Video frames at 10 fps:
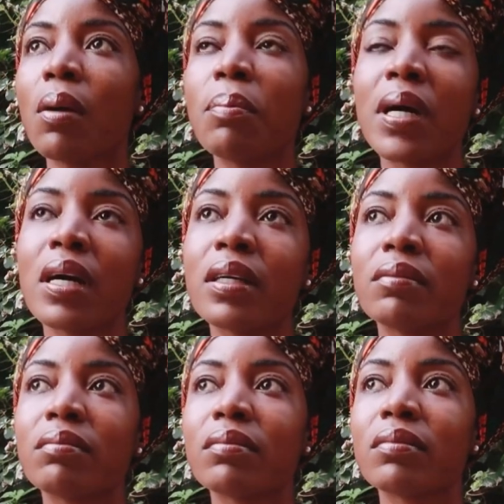But
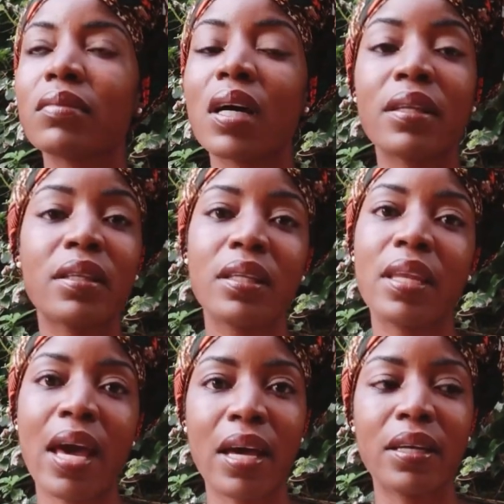other
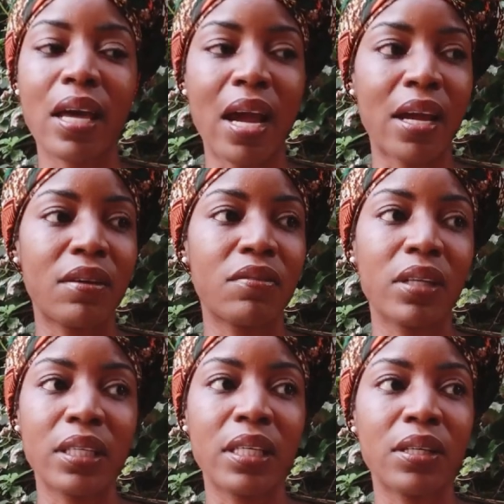than that, I
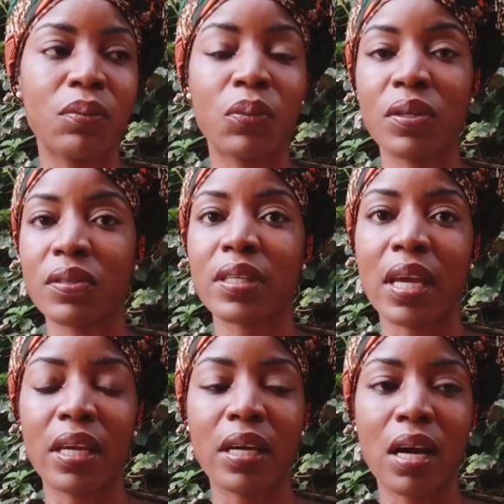really want to
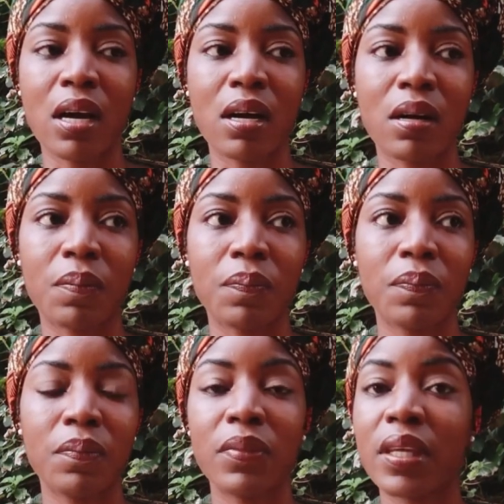say
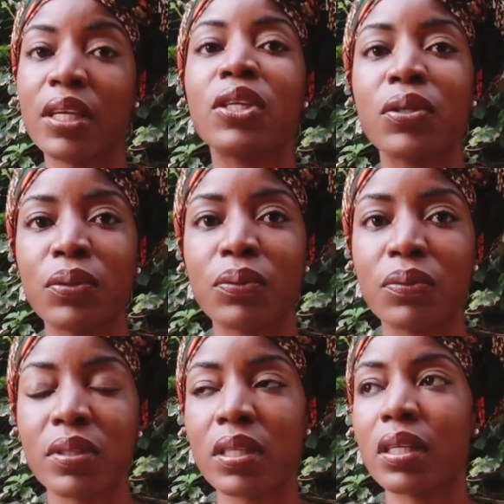thank
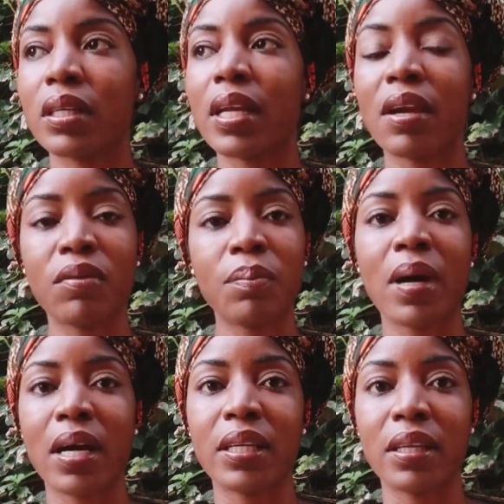you to
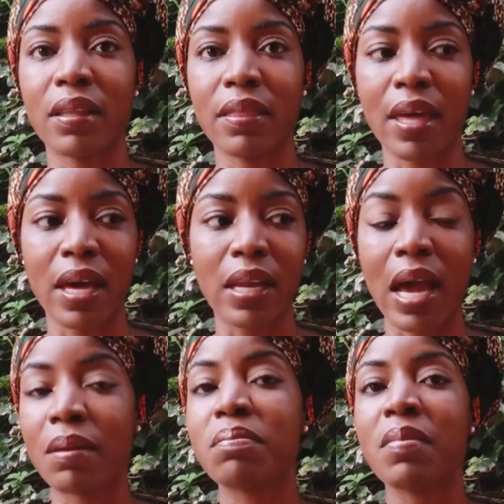everybody that
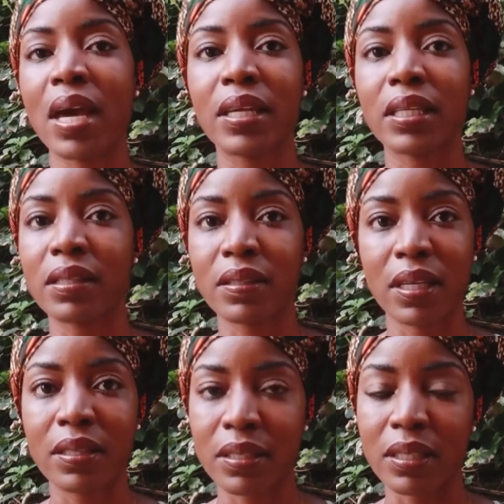I met in
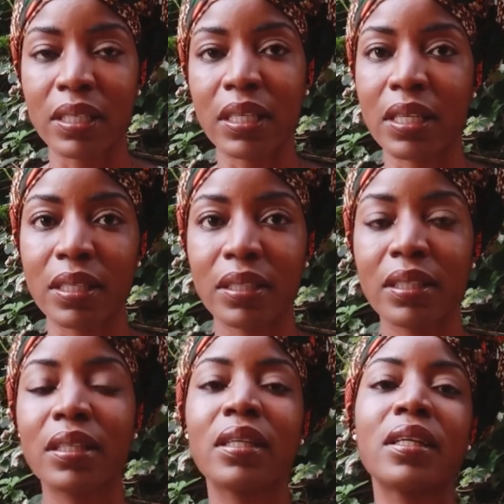Tanzania,
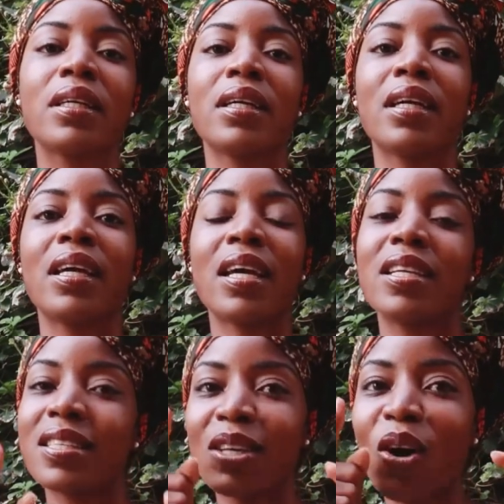
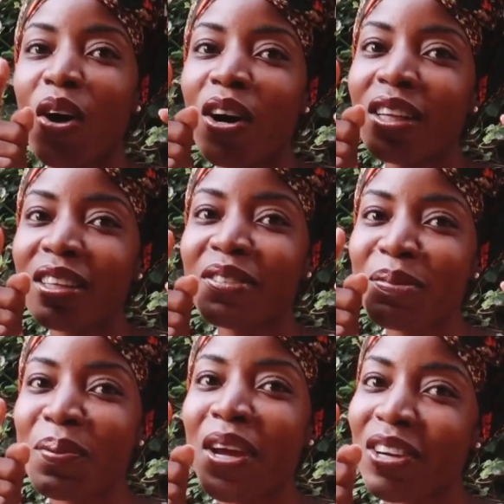and to all of
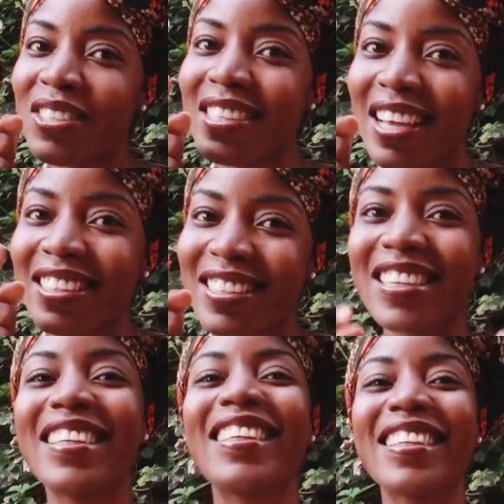the parasites
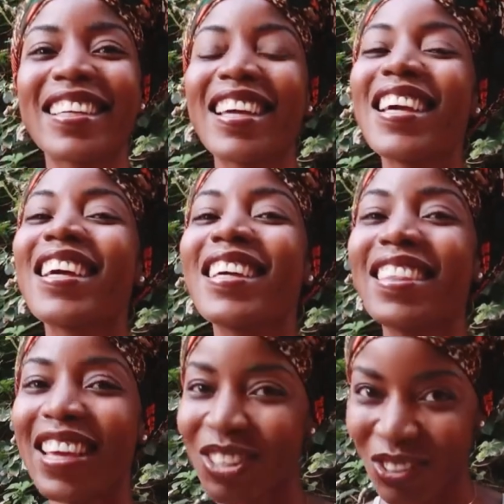
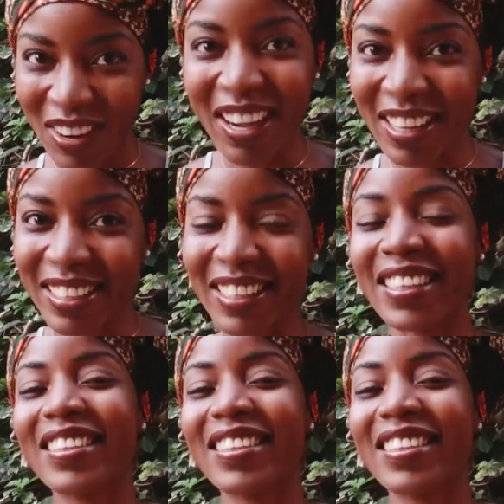that tried it.